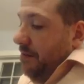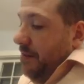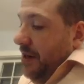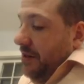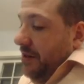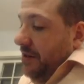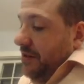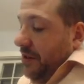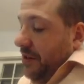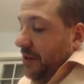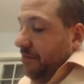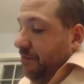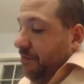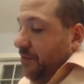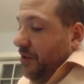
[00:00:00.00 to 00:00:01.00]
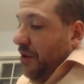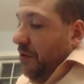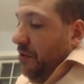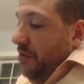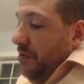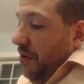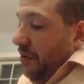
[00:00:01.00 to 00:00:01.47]
up here. It's going to
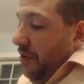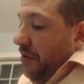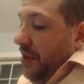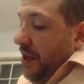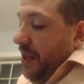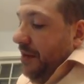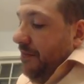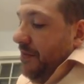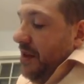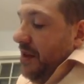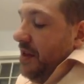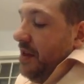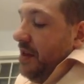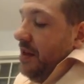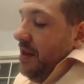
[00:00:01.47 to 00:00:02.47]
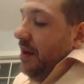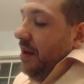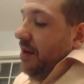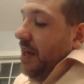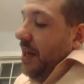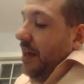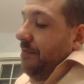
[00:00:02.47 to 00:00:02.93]
go through the whole thing.
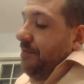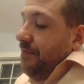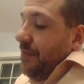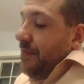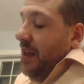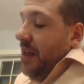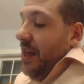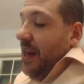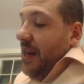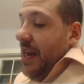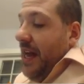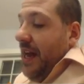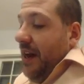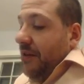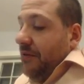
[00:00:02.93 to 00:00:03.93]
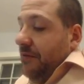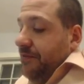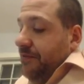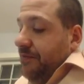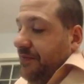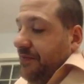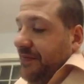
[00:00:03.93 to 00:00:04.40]
Okay, now
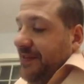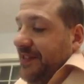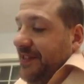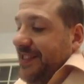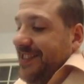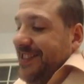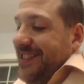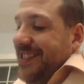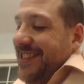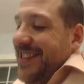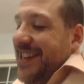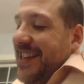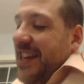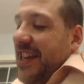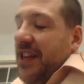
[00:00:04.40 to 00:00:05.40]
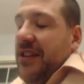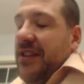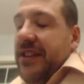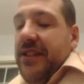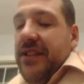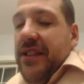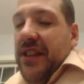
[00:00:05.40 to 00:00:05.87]

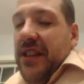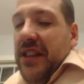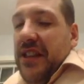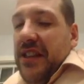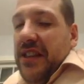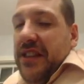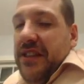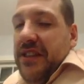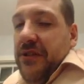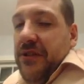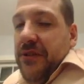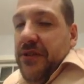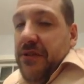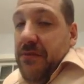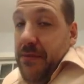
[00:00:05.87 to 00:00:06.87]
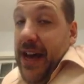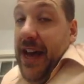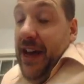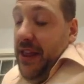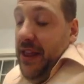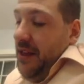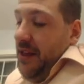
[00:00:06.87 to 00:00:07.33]
let's do some
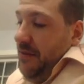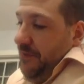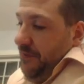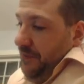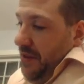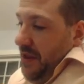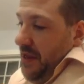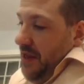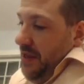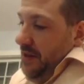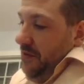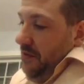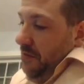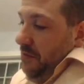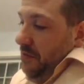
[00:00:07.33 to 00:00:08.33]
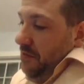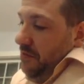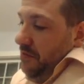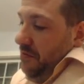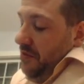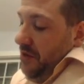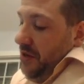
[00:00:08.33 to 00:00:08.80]
math. Okay, so I'm
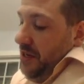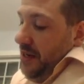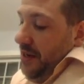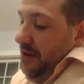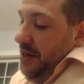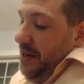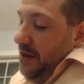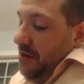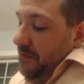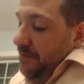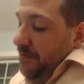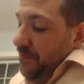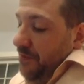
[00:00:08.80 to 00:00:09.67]
looking down here.